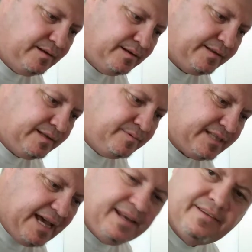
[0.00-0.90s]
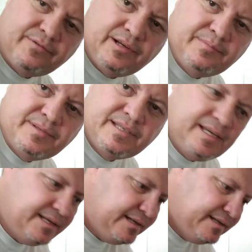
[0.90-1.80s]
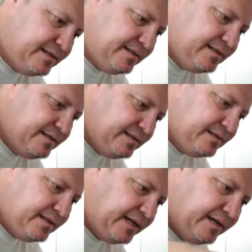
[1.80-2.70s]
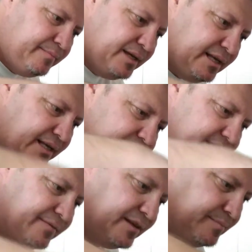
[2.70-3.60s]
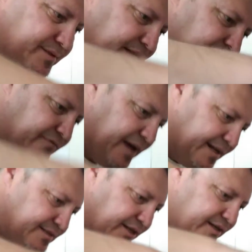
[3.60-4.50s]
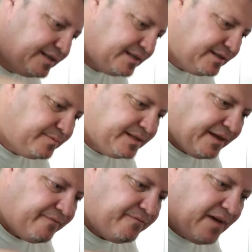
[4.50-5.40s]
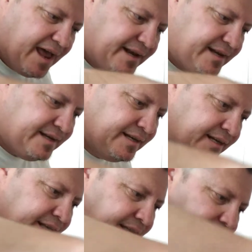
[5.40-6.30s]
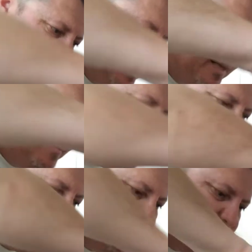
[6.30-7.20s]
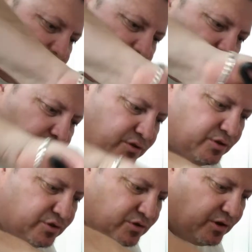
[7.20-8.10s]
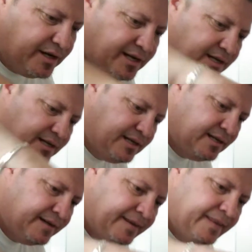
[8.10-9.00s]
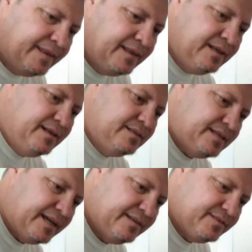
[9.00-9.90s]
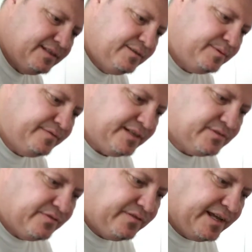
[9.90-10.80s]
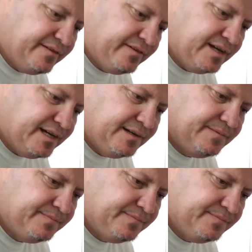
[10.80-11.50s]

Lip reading: think it was 83% meat and 17% fat. So you need a little bit of that fat in the meat as well, so it's not too dry. So it gives it a little bit of extra flavour